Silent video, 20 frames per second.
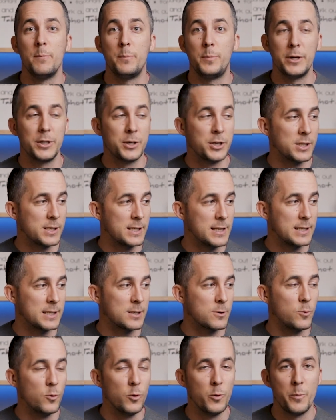Purchase
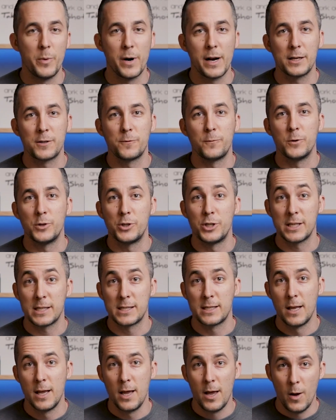this cool brush for
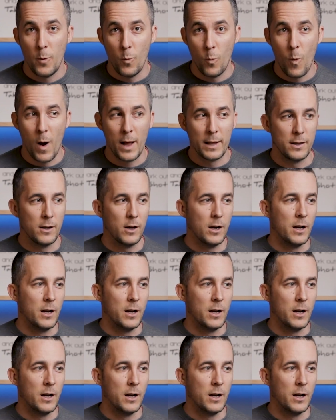just one